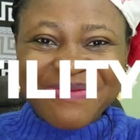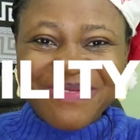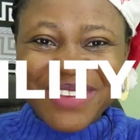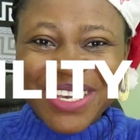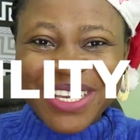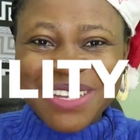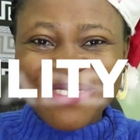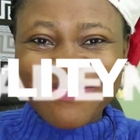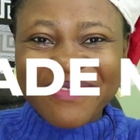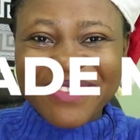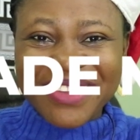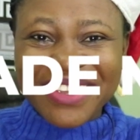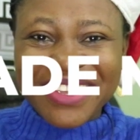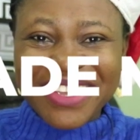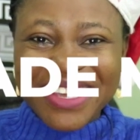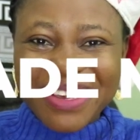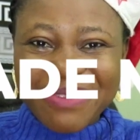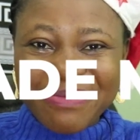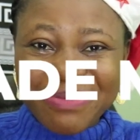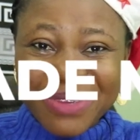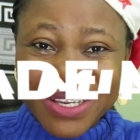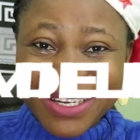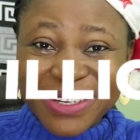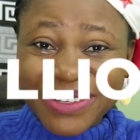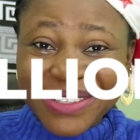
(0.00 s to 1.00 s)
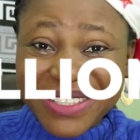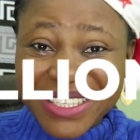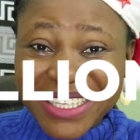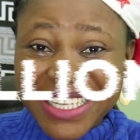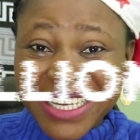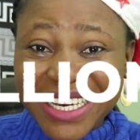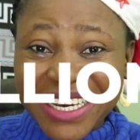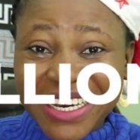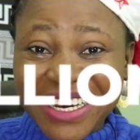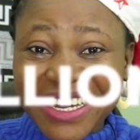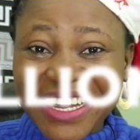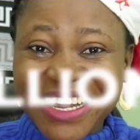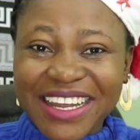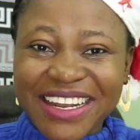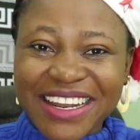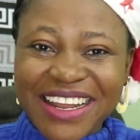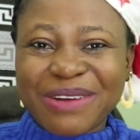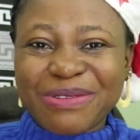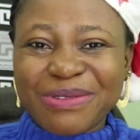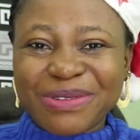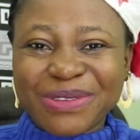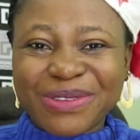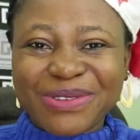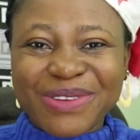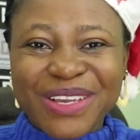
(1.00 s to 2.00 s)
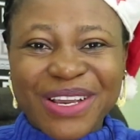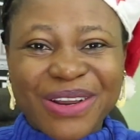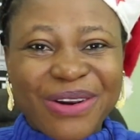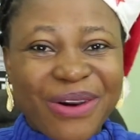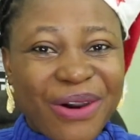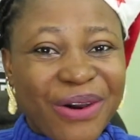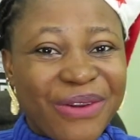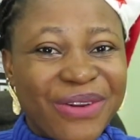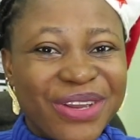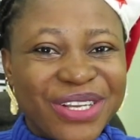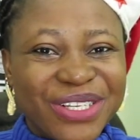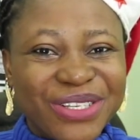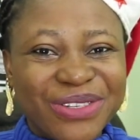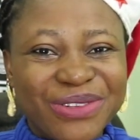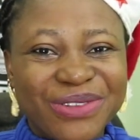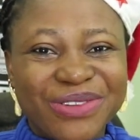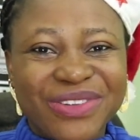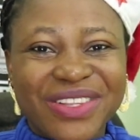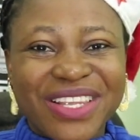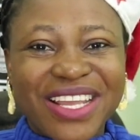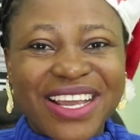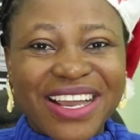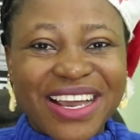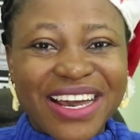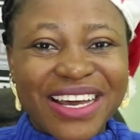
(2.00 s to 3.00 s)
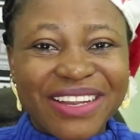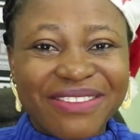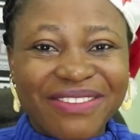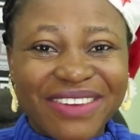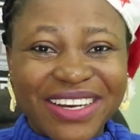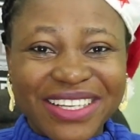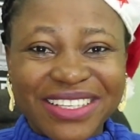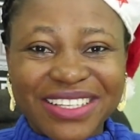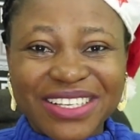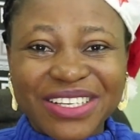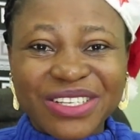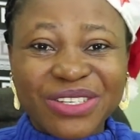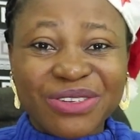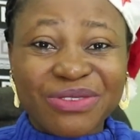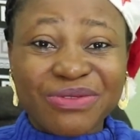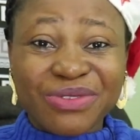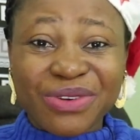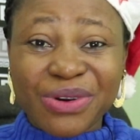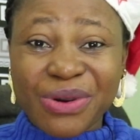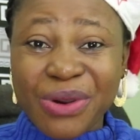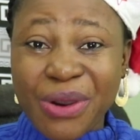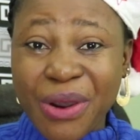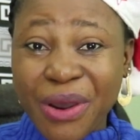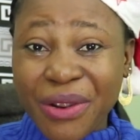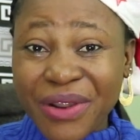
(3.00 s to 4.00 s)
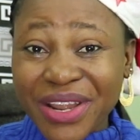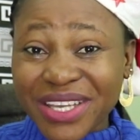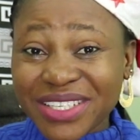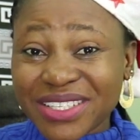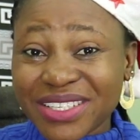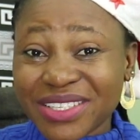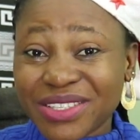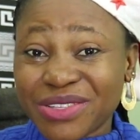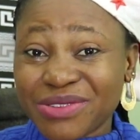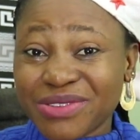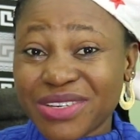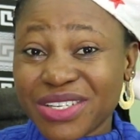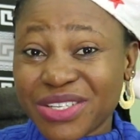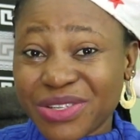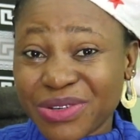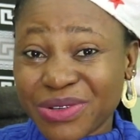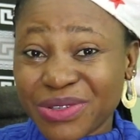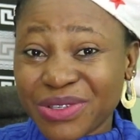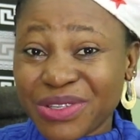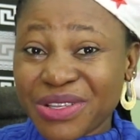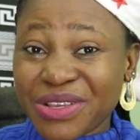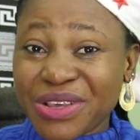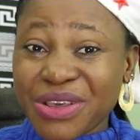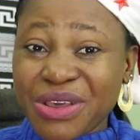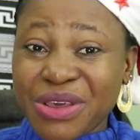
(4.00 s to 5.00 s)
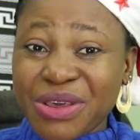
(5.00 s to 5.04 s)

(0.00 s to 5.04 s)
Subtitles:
made me a millionaire, and I want to encourage you to take advantage of your current situation,